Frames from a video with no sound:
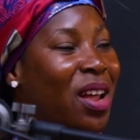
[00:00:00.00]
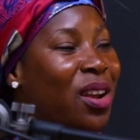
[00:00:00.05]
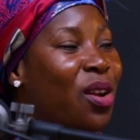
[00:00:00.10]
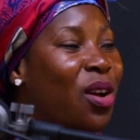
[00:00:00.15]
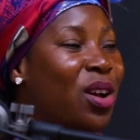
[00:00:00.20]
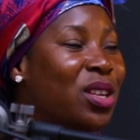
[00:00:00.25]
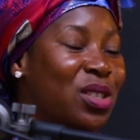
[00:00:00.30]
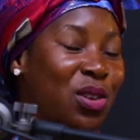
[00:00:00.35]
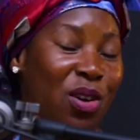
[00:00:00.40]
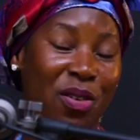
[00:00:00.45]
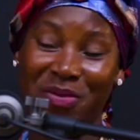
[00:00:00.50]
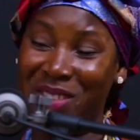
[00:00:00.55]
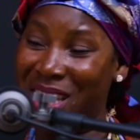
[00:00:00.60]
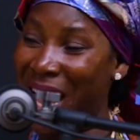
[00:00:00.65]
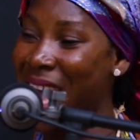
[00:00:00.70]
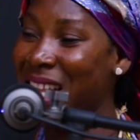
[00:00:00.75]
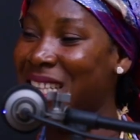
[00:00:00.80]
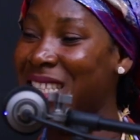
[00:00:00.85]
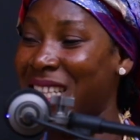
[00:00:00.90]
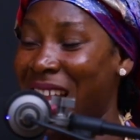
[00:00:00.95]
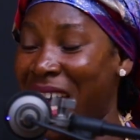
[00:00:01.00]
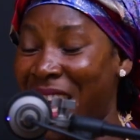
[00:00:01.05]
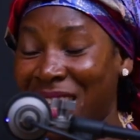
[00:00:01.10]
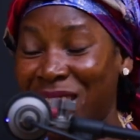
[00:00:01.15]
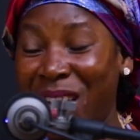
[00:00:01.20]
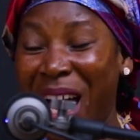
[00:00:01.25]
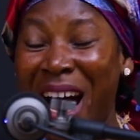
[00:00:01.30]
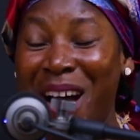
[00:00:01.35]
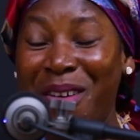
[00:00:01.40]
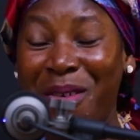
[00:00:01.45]
a lot of
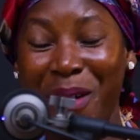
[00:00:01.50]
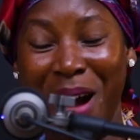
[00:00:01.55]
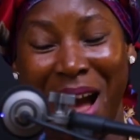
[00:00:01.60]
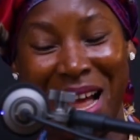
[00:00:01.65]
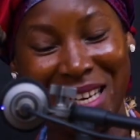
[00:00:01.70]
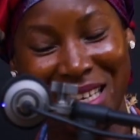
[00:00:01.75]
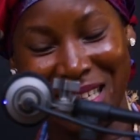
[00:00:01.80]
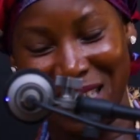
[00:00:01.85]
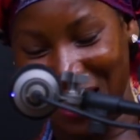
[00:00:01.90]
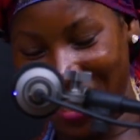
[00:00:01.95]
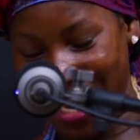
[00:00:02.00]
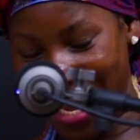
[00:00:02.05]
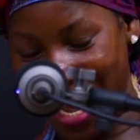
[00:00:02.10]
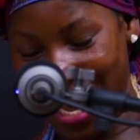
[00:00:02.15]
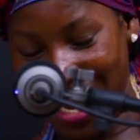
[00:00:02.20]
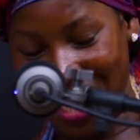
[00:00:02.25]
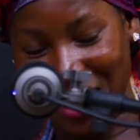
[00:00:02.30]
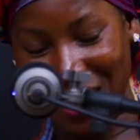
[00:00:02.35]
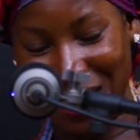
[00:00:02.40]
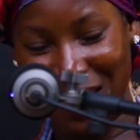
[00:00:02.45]
that one dear.